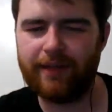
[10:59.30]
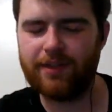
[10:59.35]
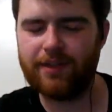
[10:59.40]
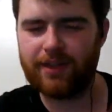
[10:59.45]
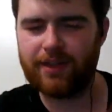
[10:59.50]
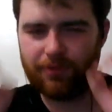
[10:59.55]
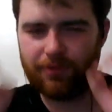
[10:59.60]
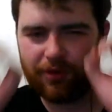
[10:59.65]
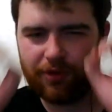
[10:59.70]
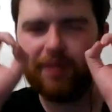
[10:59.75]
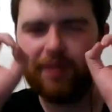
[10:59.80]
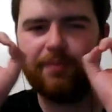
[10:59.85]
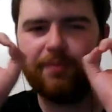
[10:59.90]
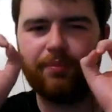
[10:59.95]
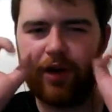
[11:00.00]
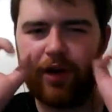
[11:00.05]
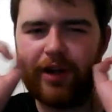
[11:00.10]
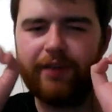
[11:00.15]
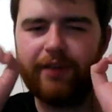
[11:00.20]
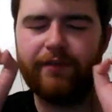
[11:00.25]
have these like really
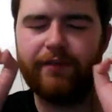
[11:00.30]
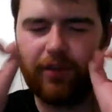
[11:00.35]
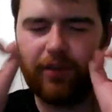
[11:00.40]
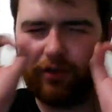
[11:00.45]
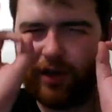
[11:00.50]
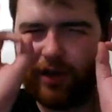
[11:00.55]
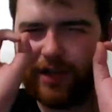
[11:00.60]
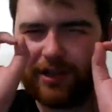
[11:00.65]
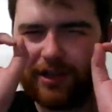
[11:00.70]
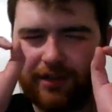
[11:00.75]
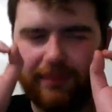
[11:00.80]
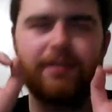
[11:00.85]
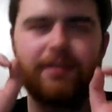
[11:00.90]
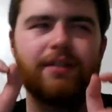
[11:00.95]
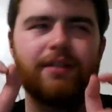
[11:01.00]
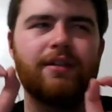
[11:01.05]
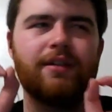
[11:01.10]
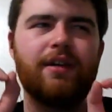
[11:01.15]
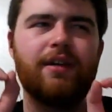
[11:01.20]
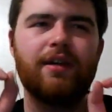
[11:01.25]
bright
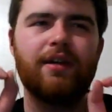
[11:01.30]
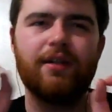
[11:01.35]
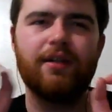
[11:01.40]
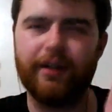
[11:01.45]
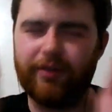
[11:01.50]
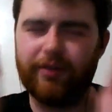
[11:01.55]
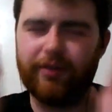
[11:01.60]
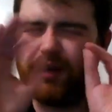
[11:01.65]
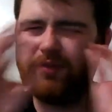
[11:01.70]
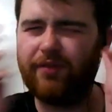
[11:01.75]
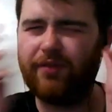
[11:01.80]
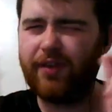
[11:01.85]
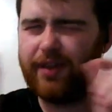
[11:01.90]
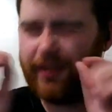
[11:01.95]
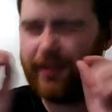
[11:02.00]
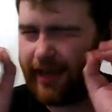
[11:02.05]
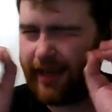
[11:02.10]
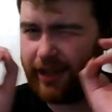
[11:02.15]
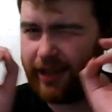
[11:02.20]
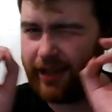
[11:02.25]
fluorescents like right in front
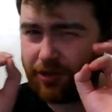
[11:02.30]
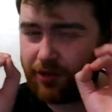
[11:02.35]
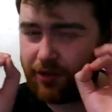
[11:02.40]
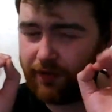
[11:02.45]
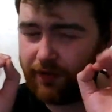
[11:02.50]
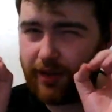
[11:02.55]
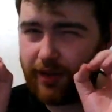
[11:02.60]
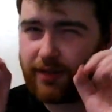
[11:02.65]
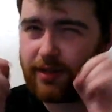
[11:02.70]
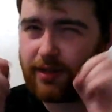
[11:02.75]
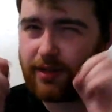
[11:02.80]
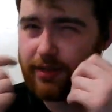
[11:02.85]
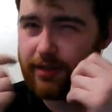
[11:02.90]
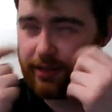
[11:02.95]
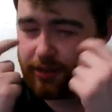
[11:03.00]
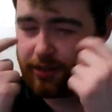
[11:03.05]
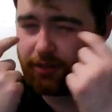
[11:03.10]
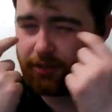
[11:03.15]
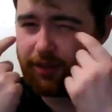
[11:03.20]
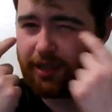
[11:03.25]
of the actors' faces,
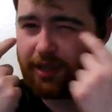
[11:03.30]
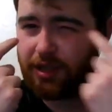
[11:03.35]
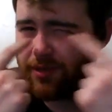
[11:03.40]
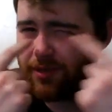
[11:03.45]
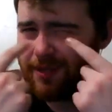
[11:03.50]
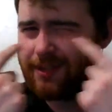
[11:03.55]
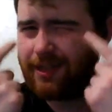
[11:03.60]
and so like you can